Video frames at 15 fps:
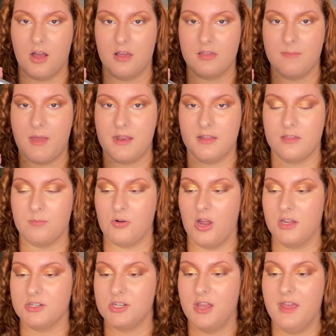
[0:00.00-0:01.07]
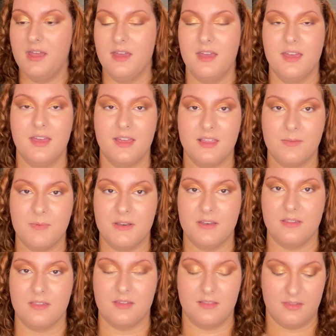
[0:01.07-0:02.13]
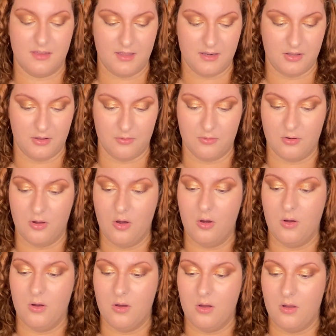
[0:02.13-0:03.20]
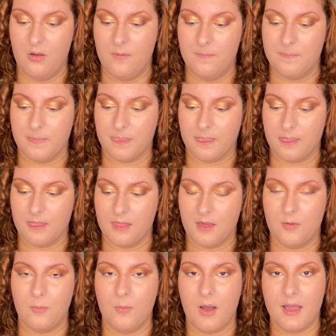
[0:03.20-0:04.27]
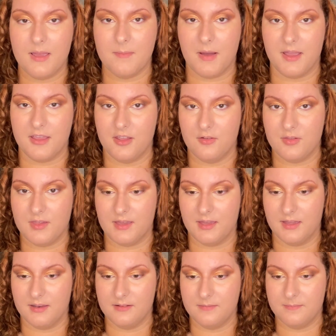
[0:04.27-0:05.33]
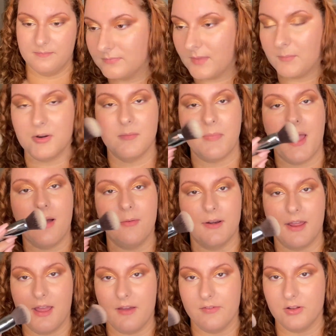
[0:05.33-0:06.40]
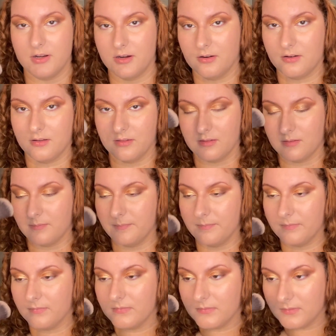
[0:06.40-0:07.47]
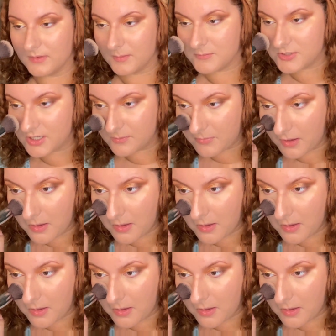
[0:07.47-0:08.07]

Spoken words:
Cosmetics brush. It's been discontinued. Why am I using it? I'm gonna pat what I have on here because I'm cheap.